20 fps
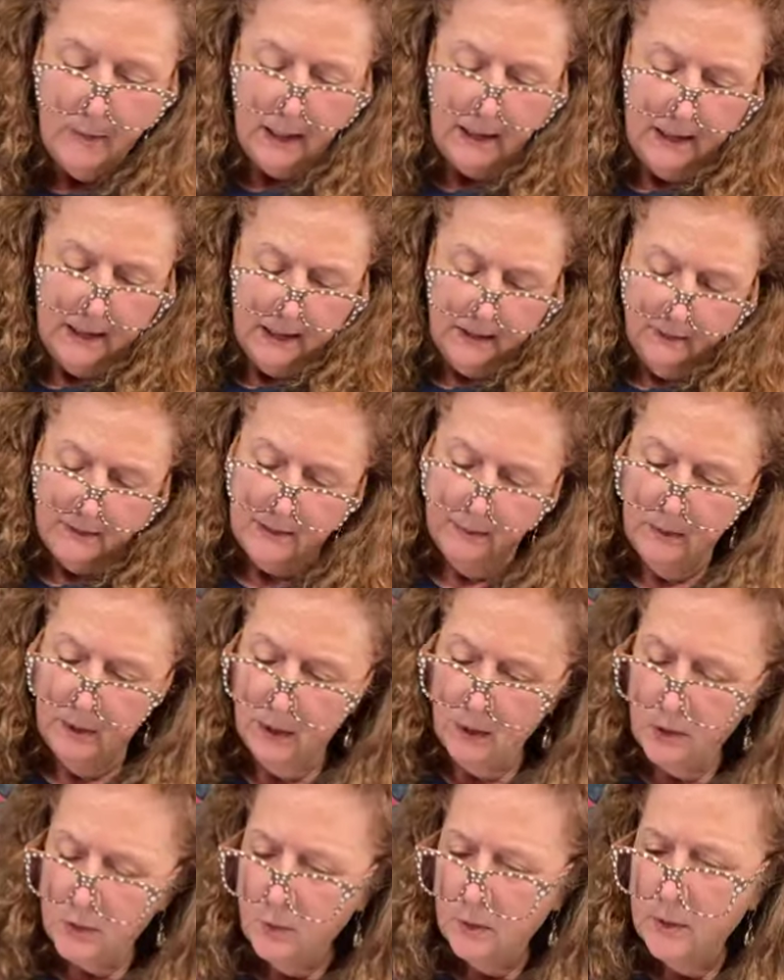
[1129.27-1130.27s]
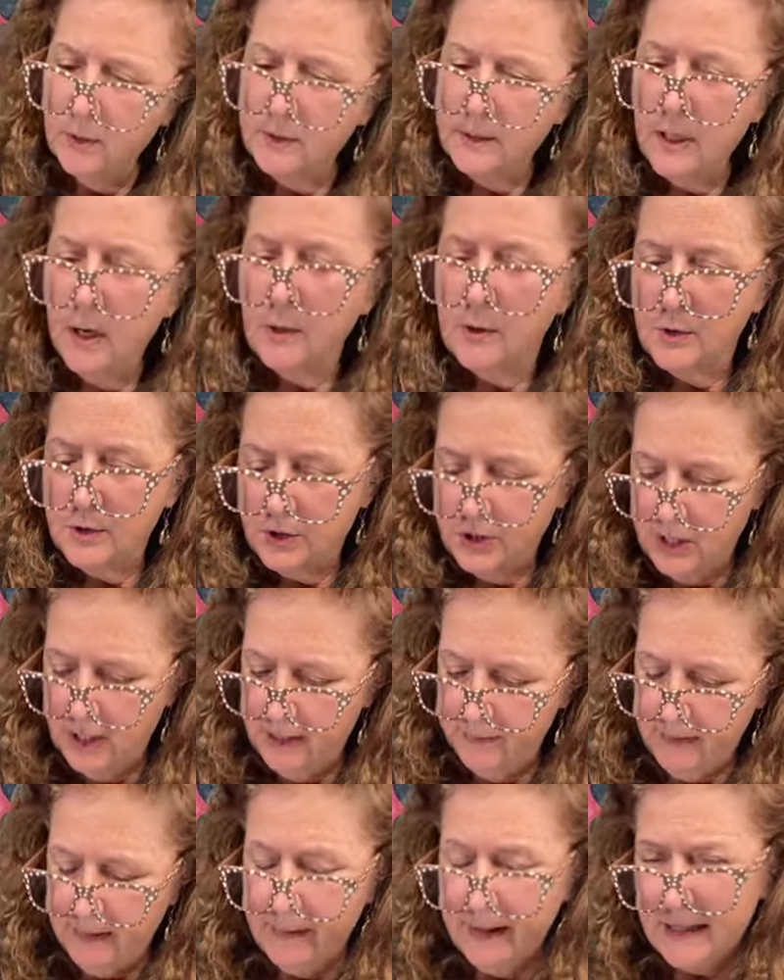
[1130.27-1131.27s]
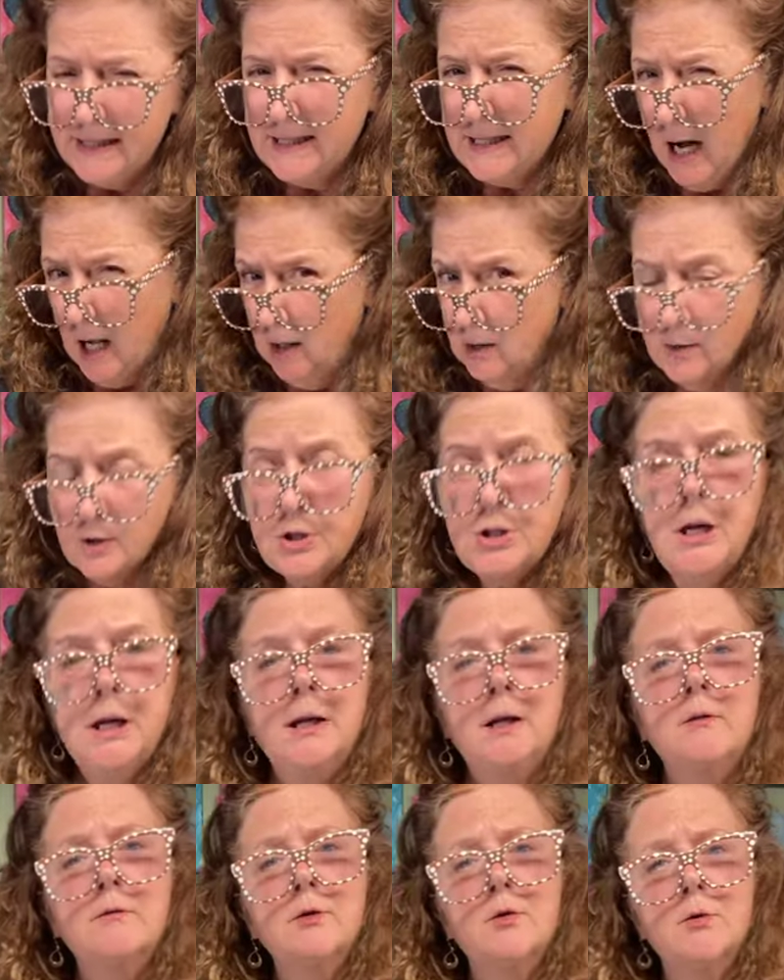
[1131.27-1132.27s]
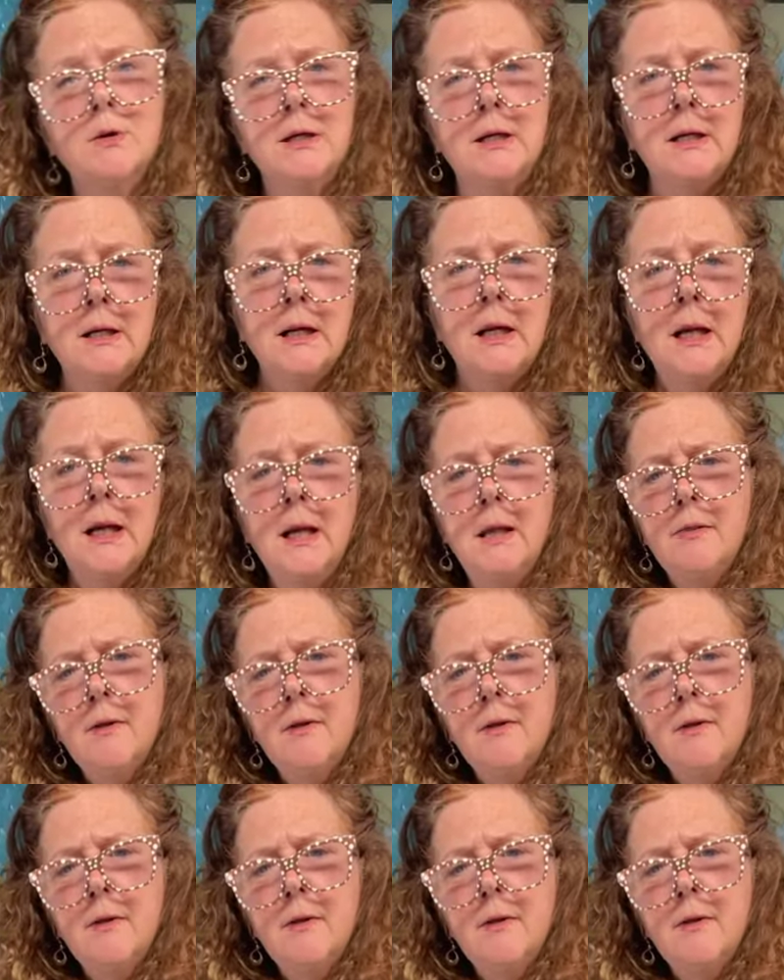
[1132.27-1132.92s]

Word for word: My leaves. I'm going to go to a little darker shade, maybe a duller shade of green.